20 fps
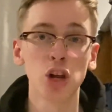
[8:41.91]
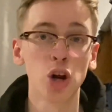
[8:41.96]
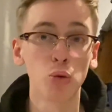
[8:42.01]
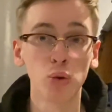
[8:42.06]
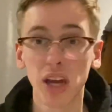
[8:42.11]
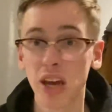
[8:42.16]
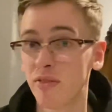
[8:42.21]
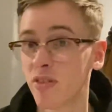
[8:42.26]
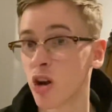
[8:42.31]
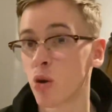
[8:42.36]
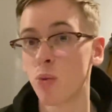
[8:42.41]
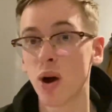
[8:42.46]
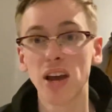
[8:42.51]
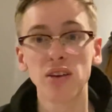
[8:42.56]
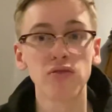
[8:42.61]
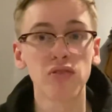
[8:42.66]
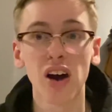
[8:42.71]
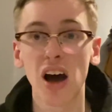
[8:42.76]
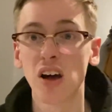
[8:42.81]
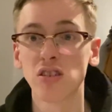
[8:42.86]
Giving away
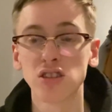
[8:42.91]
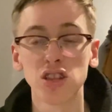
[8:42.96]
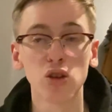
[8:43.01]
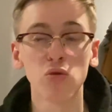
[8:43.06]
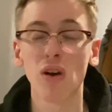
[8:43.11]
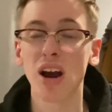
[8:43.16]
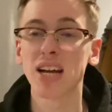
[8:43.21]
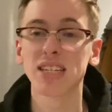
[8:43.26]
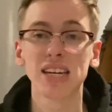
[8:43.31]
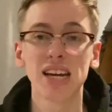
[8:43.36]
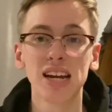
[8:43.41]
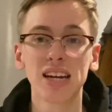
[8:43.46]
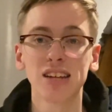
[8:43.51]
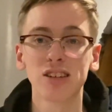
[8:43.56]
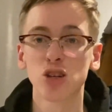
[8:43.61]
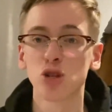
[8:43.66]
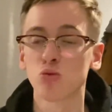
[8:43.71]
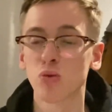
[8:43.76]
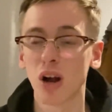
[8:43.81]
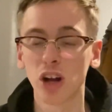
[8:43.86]
fouls in the right areas
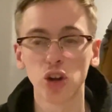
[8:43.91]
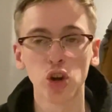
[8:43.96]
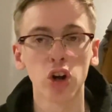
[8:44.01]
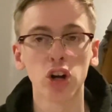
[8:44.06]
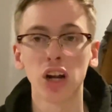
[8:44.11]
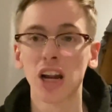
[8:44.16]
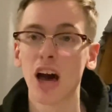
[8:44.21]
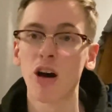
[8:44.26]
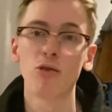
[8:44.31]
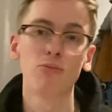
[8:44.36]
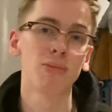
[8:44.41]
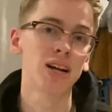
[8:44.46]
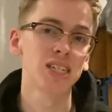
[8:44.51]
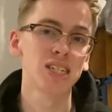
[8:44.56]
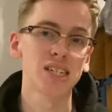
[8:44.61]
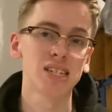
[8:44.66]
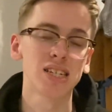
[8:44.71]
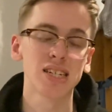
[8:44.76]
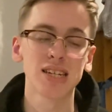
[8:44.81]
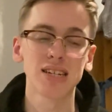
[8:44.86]
as well. Not allowing
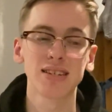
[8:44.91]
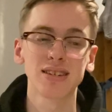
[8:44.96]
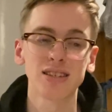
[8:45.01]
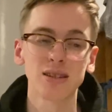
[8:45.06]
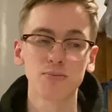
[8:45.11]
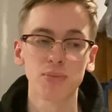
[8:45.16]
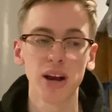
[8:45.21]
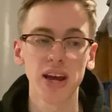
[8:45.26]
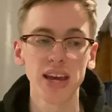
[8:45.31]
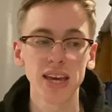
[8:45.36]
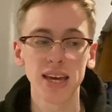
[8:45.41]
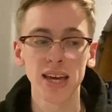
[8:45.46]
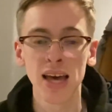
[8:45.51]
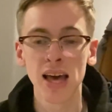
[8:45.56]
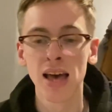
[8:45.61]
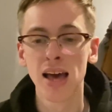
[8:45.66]
Manchester City to break.